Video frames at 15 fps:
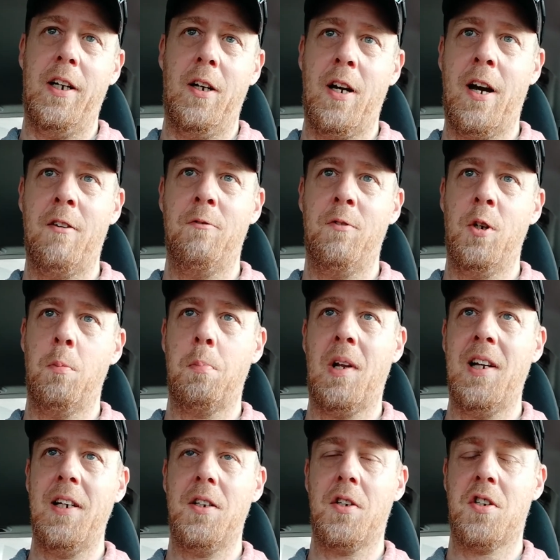You have your
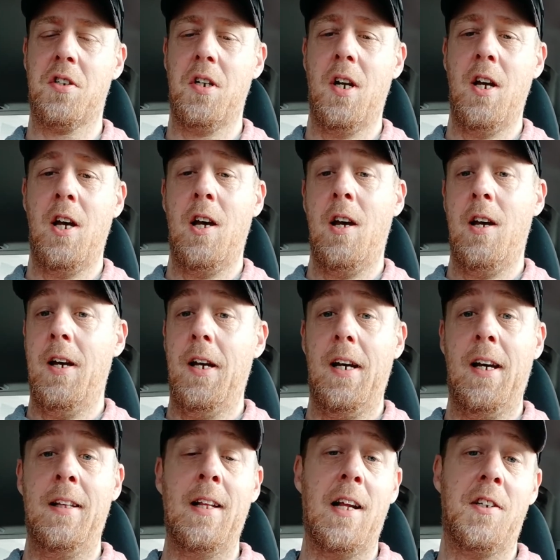plates,
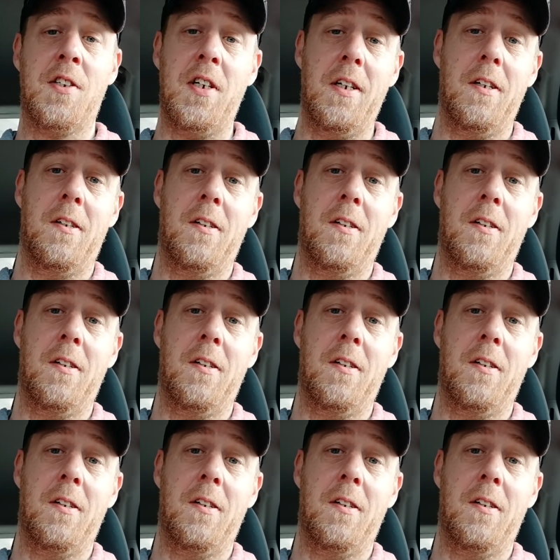and that's it.